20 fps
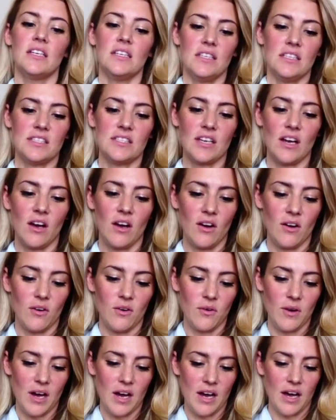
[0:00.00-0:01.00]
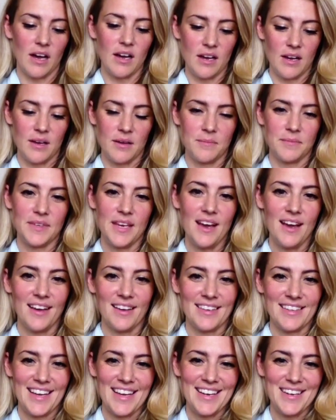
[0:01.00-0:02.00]
So yeah,
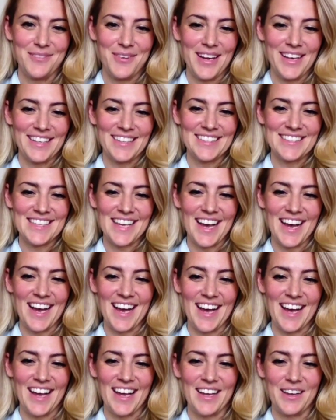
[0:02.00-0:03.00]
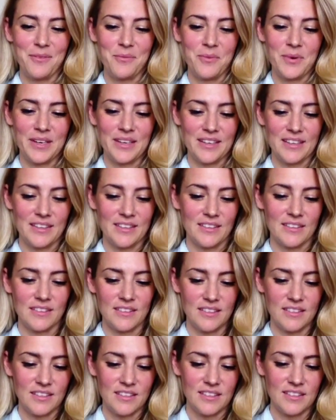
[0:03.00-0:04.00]
anyways, I
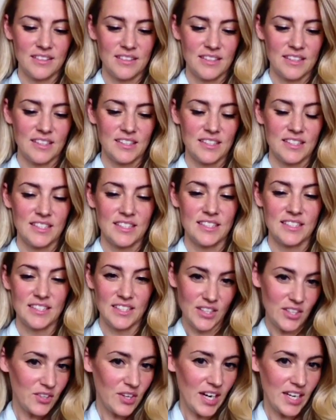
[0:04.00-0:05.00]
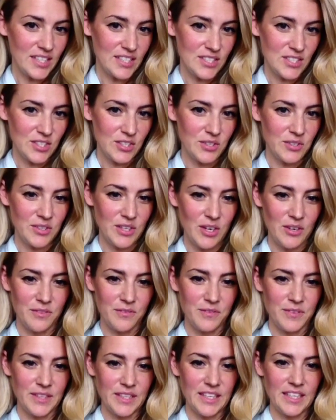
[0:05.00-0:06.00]
will see you guys soon,
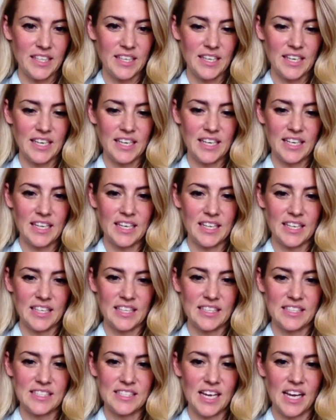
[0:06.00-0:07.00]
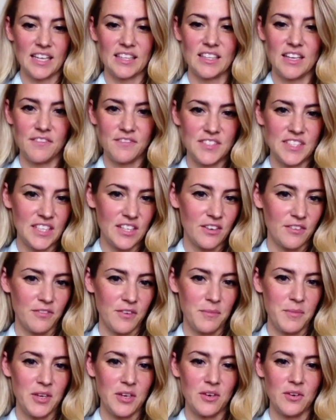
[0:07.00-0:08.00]
hopefully, and I love to hear
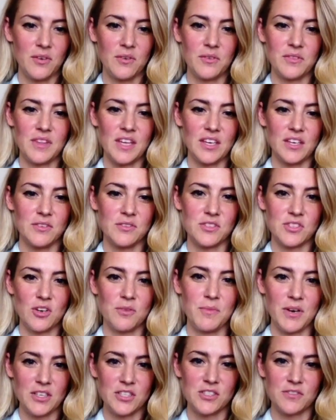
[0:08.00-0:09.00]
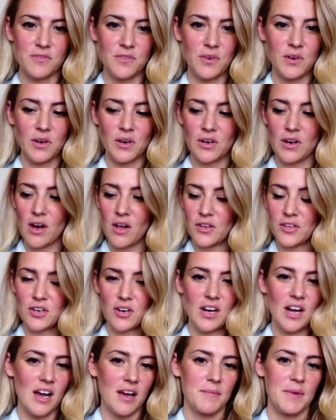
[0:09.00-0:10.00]
from you. Thank you so much for all your
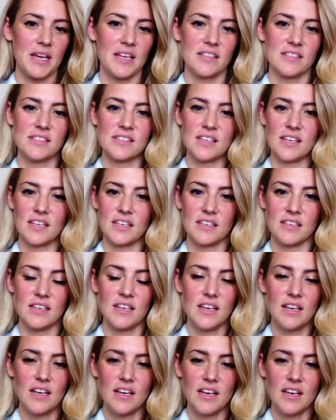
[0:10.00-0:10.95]
comments, and